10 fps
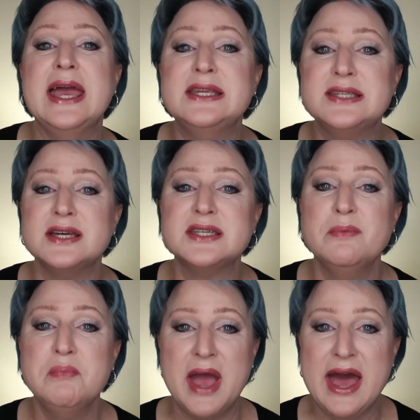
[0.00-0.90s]
It
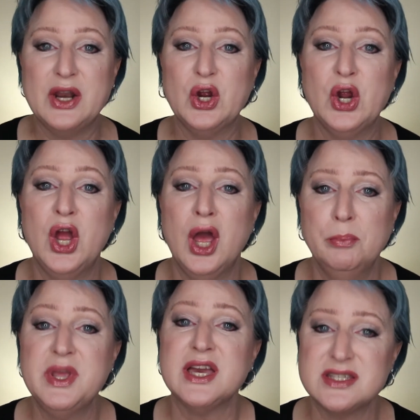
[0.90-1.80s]
doesn't matter
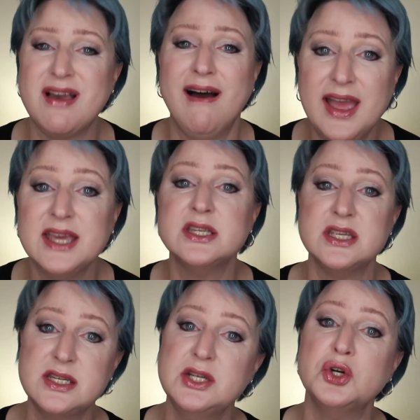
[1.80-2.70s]
because I can
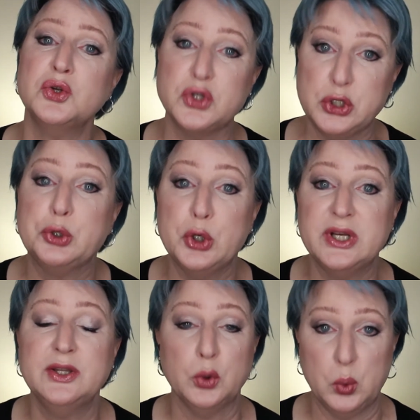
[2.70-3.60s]
still do good in